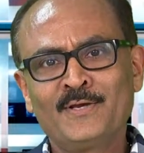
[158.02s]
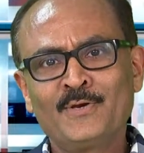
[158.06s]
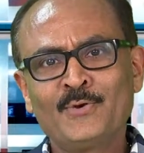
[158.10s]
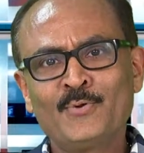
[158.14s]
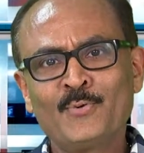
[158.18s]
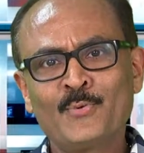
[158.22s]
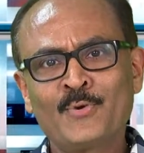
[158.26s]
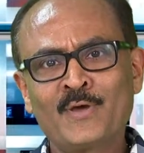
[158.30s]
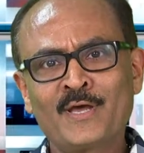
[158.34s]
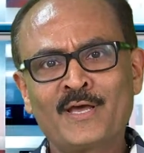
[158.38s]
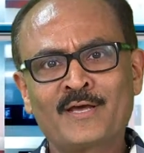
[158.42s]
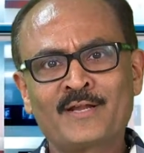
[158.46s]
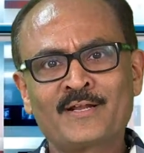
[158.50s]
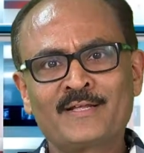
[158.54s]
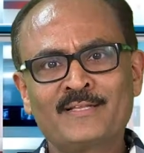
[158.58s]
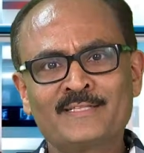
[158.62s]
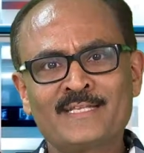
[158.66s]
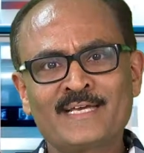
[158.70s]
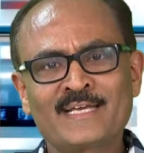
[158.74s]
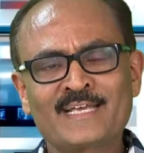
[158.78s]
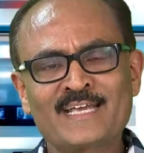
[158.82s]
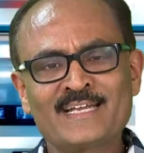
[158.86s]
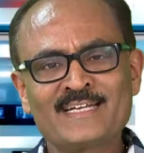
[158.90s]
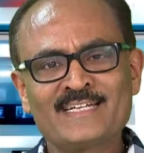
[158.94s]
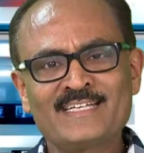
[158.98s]
where
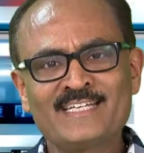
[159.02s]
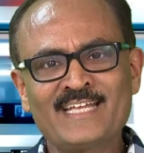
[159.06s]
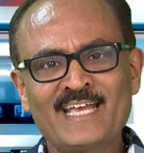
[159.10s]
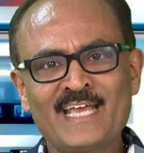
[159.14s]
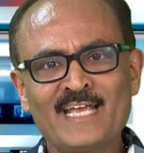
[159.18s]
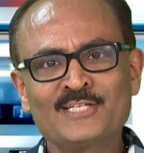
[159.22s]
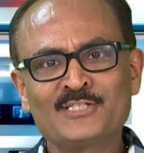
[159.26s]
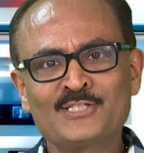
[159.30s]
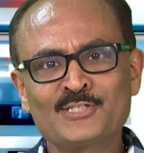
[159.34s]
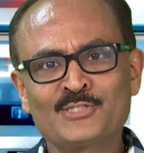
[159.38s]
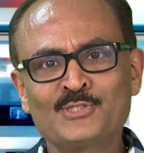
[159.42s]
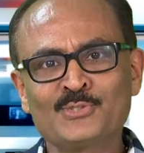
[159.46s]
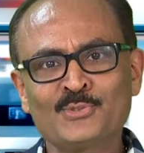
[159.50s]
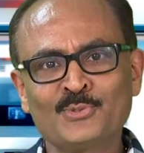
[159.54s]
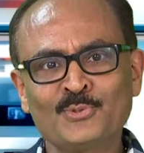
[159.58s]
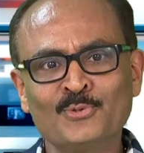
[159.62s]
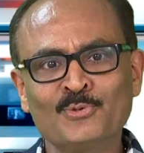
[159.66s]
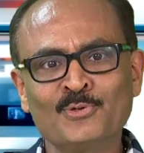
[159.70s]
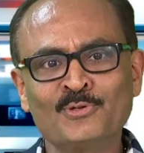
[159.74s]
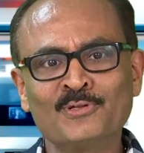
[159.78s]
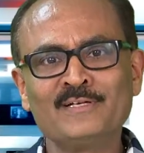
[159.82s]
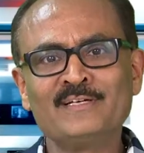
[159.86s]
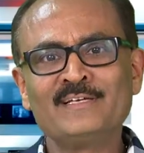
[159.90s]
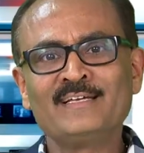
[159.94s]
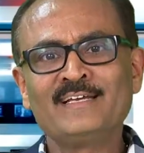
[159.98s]
they can take the
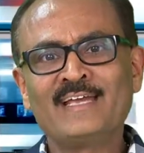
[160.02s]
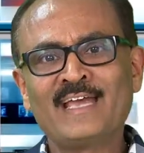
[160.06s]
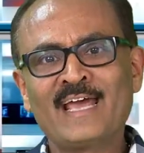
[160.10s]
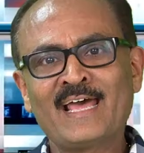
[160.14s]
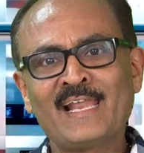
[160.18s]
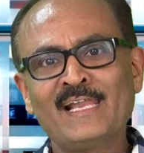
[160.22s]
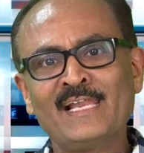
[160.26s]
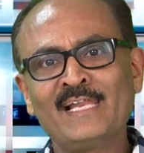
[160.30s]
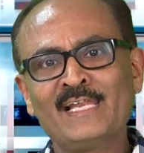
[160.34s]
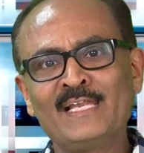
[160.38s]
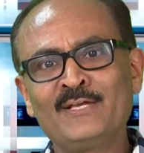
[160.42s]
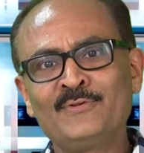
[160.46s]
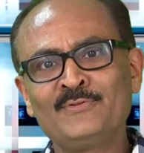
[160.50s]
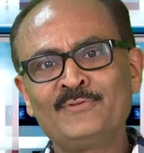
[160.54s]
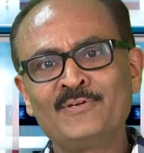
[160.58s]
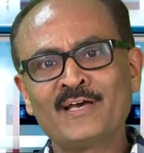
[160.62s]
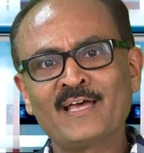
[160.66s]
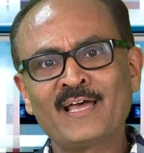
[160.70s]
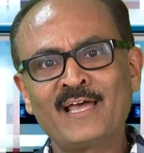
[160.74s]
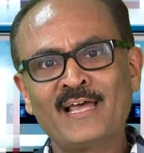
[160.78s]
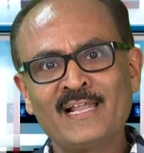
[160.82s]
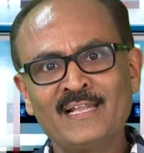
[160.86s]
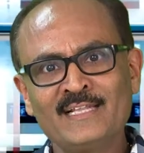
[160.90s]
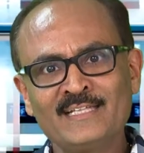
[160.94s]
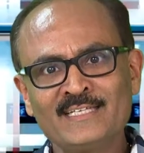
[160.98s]
tool and live the
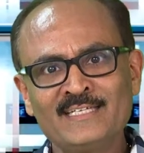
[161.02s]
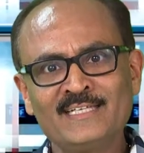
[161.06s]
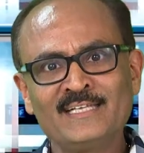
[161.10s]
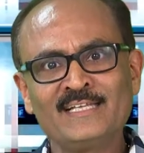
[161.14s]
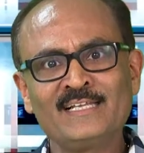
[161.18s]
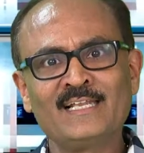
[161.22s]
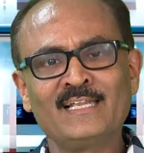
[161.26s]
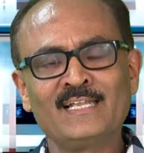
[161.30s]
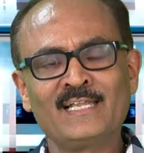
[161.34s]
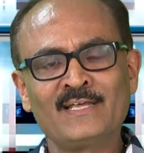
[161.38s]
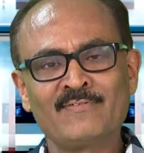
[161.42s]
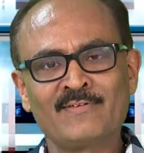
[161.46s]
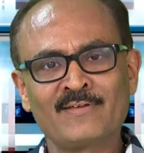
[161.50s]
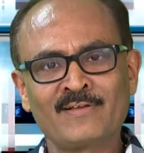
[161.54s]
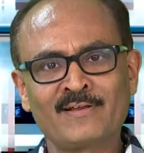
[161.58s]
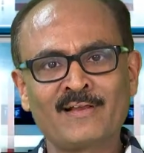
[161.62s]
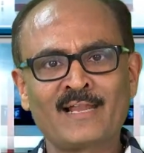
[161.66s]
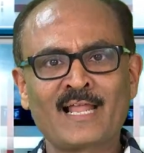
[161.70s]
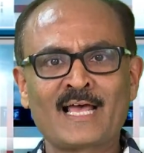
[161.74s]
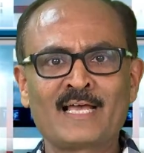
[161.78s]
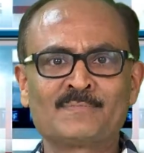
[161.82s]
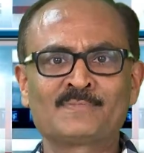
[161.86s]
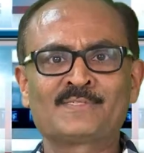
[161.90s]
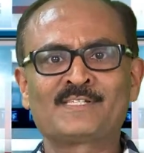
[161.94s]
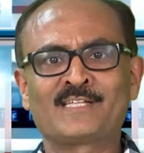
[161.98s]
healthy living
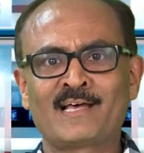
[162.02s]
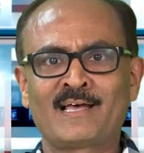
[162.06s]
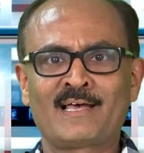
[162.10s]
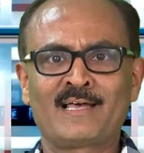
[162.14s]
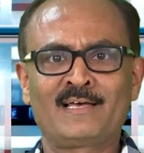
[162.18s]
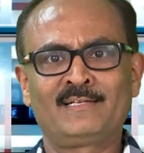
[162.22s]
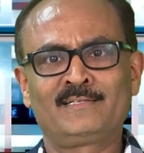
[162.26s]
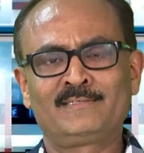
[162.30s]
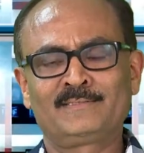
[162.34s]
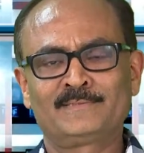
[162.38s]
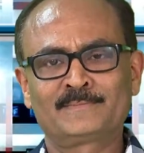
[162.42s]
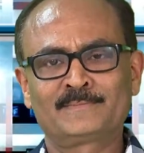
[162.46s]
lifestyle.